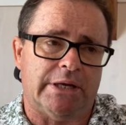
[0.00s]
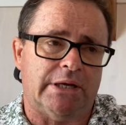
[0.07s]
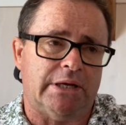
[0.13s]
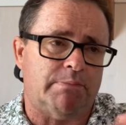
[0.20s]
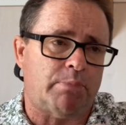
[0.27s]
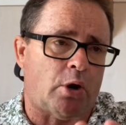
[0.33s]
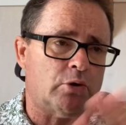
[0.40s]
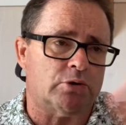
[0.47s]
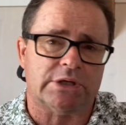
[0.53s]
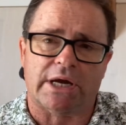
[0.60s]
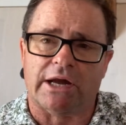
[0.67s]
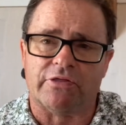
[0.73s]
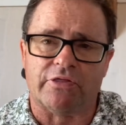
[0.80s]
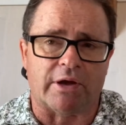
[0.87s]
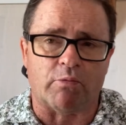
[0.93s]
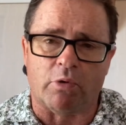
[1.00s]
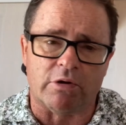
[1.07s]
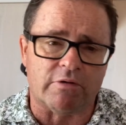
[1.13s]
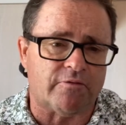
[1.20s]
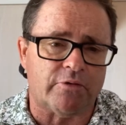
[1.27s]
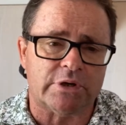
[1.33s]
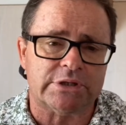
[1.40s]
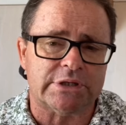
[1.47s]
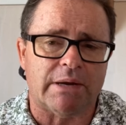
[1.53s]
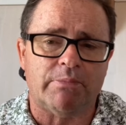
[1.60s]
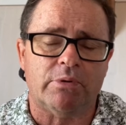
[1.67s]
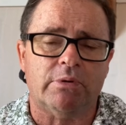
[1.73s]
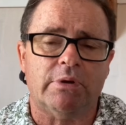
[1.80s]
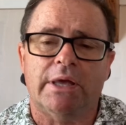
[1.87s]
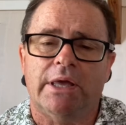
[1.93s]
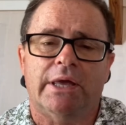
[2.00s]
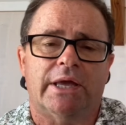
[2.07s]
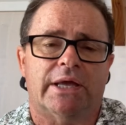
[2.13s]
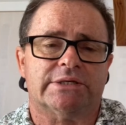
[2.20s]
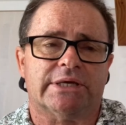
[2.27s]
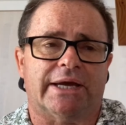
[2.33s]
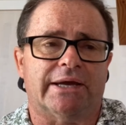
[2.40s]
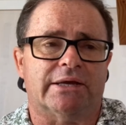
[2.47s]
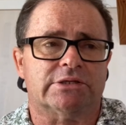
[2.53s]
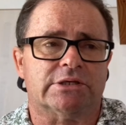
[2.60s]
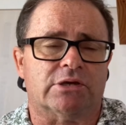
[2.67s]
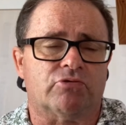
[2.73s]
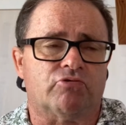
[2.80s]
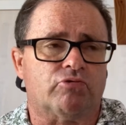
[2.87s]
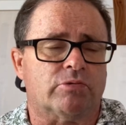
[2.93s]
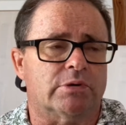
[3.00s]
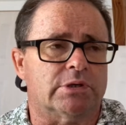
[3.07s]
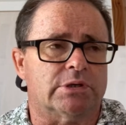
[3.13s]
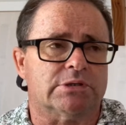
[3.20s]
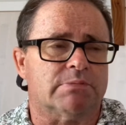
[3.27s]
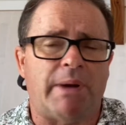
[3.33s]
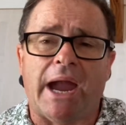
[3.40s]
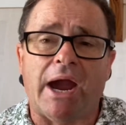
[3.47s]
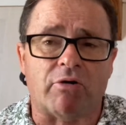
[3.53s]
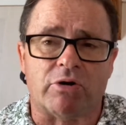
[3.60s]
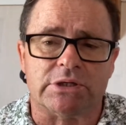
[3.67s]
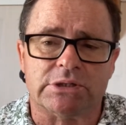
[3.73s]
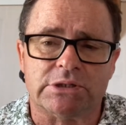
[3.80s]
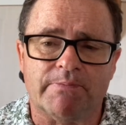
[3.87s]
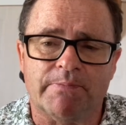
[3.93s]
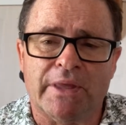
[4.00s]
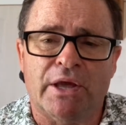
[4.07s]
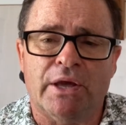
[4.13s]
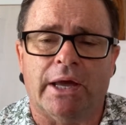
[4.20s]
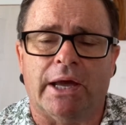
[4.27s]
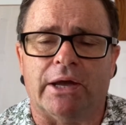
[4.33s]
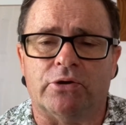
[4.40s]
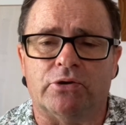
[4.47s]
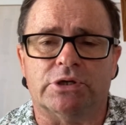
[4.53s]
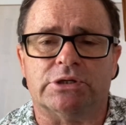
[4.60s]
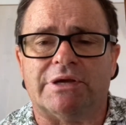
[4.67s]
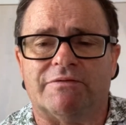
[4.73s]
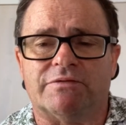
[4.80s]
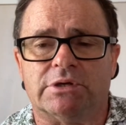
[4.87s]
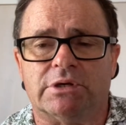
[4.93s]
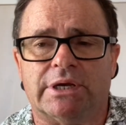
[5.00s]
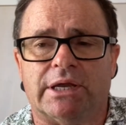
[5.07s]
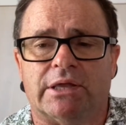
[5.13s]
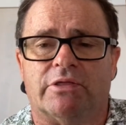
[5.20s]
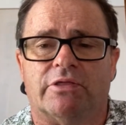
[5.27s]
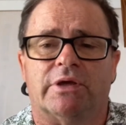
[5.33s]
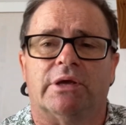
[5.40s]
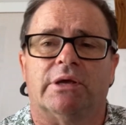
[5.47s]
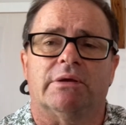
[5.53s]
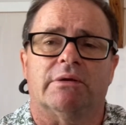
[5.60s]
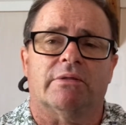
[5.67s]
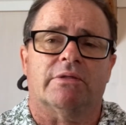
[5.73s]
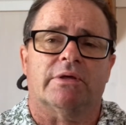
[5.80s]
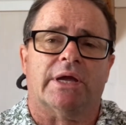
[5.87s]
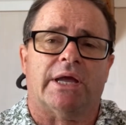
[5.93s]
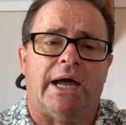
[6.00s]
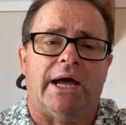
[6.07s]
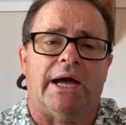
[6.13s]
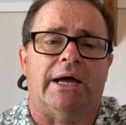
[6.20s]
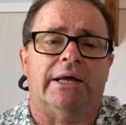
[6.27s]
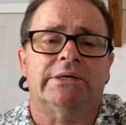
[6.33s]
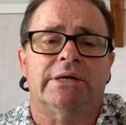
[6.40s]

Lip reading: postcard they want, for example, and say it's Paris. You just have to get the card